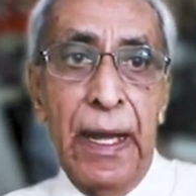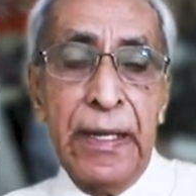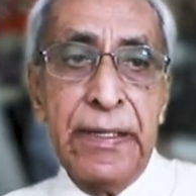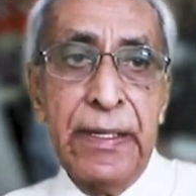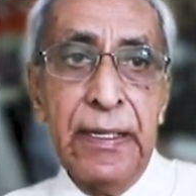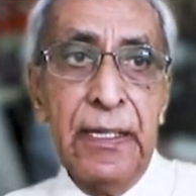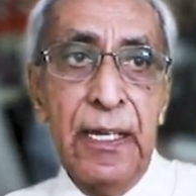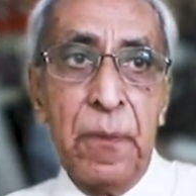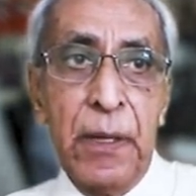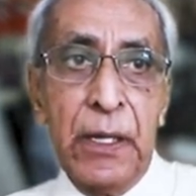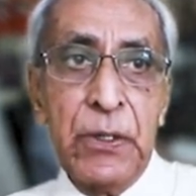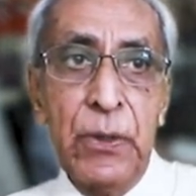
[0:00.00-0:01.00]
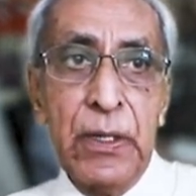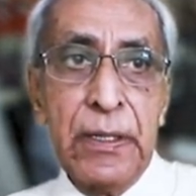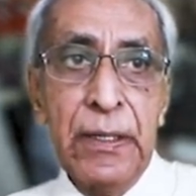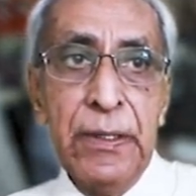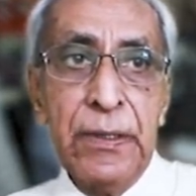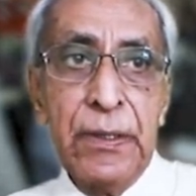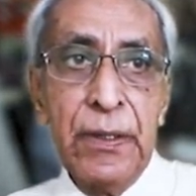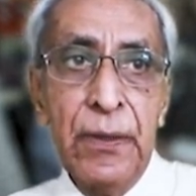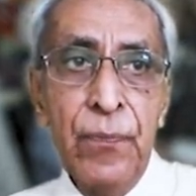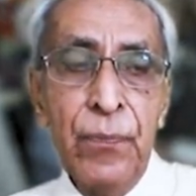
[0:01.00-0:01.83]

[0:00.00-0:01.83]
exchange rate fluctuations.